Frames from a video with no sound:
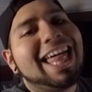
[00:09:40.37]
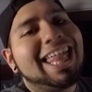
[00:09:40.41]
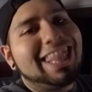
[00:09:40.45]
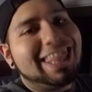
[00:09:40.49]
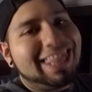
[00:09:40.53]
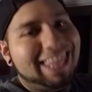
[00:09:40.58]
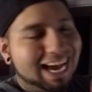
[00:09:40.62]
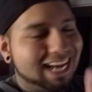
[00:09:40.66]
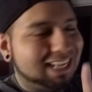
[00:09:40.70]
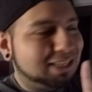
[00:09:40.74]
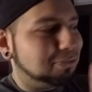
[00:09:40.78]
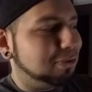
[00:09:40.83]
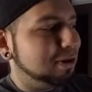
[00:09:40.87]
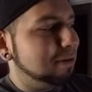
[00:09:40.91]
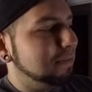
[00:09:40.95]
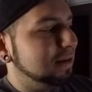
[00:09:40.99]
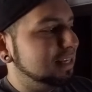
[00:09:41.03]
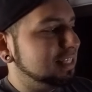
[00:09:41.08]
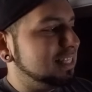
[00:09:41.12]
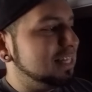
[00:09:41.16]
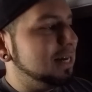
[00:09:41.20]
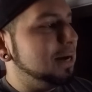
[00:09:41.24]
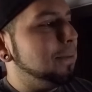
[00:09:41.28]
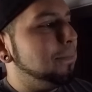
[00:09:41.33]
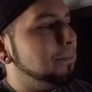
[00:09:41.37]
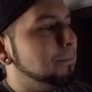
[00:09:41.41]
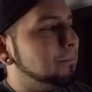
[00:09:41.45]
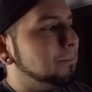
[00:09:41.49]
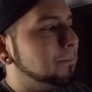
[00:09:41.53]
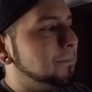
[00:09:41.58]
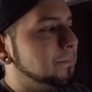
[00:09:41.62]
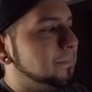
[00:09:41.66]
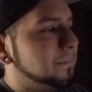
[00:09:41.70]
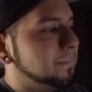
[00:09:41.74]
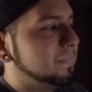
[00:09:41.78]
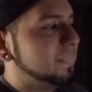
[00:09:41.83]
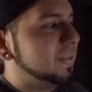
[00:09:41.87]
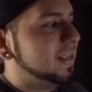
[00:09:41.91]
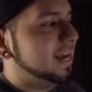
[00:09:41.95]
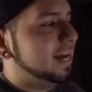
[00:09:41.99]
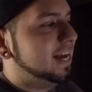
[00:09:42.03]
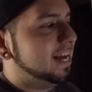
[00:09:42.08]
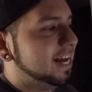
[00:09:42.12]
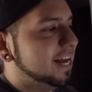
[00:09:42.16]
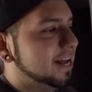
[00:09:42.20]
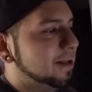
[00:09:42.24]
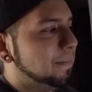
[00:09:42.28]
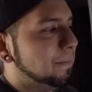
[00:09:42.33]
That's where I messed up.
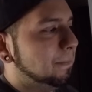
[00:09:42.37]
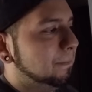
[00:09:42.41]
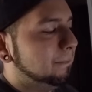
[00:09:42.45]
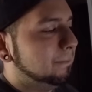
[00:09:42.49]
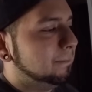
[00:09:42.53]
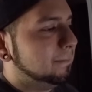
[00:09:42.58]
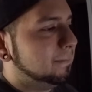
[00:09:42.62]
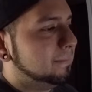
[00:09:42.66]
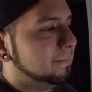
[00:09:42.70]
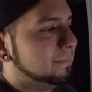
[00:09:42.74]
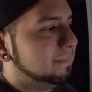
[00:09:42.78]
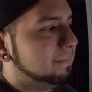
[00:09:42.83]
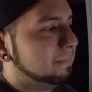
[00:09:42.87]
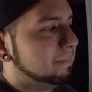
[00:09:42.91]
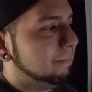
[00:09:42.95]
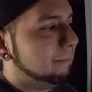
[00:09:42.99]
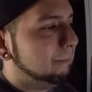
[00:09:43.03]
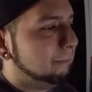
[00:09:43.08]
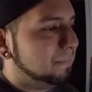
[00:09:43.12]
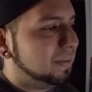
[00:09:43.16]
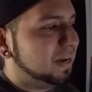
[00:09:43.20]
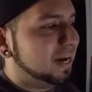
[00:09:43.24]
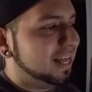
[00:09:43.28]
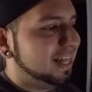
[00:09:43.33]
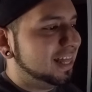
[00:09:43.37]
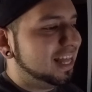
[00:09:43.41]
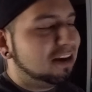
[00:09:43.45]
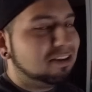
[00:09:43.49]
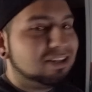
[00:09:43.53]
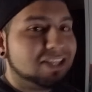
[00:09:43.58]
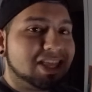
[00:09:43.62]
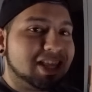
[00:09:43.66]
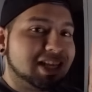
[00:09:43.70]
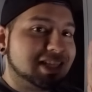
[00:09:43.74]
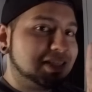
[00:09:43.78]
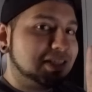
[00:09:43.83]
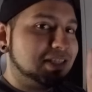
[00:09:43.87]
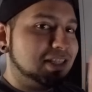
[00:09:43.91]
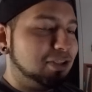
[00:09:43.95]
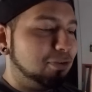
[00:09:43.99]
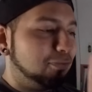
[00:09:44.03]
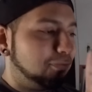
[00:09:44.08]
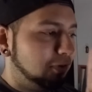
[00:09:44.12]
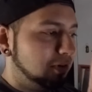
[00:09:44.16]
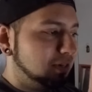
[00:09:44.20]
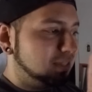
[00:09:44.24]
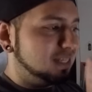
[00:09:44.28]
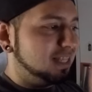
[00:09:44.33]
But that was just the
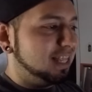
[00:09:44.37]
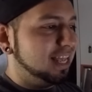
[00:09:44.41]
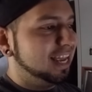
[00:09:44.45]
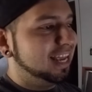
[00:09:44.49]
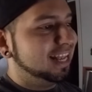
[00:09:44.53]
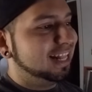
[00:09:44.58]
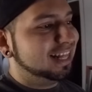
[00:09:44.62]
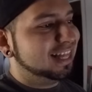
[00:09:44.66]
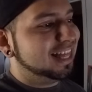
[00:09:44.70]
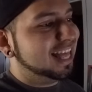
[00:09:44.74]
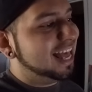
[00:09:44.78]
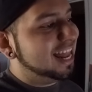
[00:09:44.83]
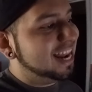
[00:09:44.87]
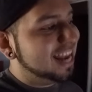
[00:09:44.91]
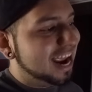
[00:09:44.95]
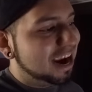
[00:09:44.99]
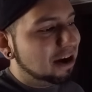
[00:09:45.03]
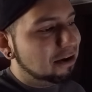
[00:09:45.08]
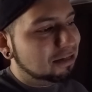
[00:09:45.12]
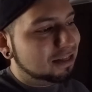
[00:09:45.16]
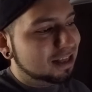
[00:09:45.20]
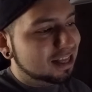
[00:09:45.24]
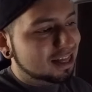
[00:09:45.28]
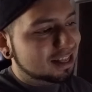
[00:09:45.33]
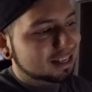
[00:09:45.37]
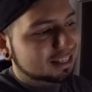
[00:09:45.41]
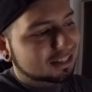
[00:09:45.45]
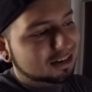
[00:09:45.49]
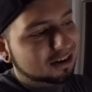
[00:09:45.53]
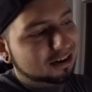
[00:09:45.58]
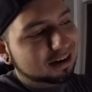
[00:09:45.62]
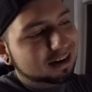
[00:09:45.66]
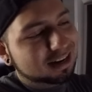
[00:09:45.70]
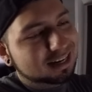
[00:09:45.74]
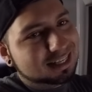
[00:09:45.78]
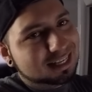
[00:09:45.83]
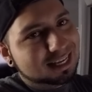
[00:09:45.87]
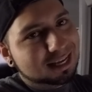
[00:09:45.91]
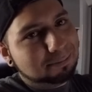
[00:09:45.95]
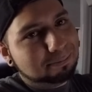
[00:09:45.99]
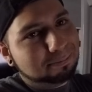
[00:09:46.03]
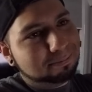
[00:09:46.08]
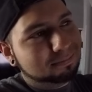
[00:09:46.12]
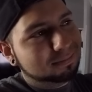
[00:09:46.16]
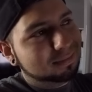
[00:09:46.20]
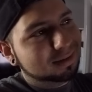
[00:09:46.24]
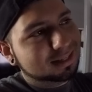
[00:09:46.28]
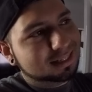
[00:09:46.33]
first thing. Then everything just started to
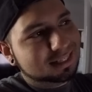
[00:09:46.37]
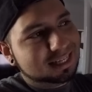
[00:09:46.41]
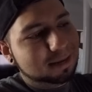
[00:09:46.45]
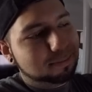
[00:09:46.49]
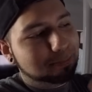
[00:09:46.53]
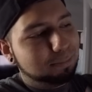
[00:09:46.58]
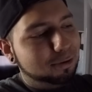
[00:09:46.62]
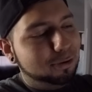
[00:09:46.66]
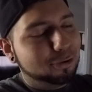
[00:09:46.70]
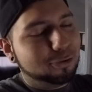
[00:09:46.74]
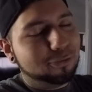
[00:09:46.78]
tipping